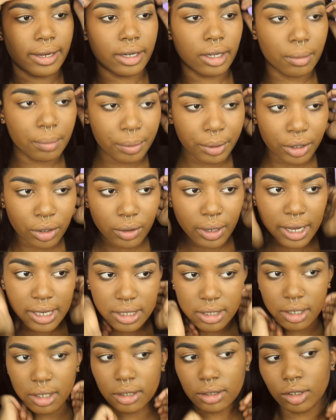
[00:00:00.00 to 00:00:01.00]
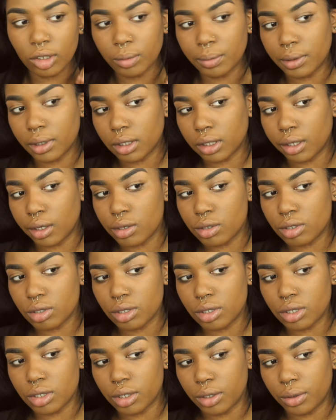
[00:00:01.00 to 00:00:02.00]
I did bring you guys in a little bit
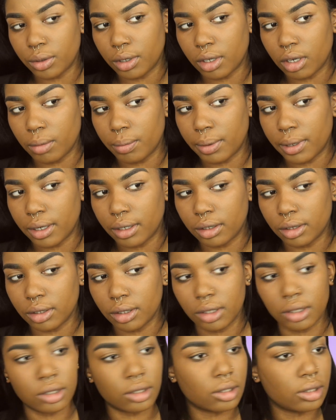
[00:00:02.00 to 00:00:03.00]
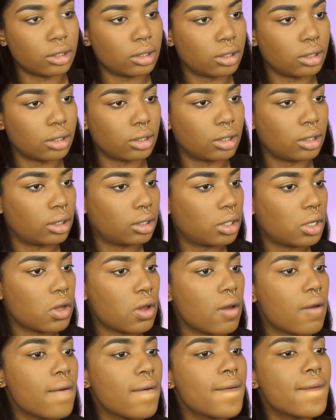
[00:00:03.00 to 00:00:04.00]
closer so get a better look
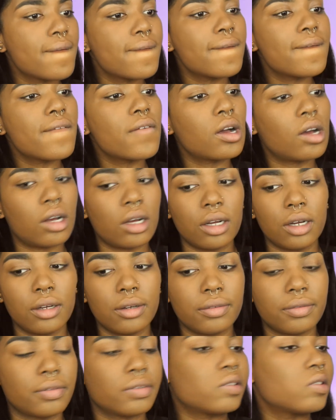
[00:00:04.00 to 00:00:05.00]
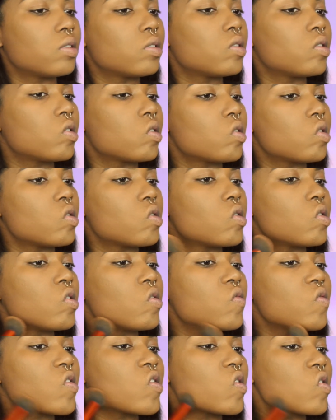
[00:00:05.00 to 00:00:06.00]
of
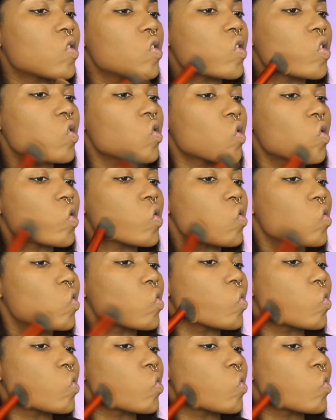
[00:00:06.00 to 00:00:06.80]
the foundation.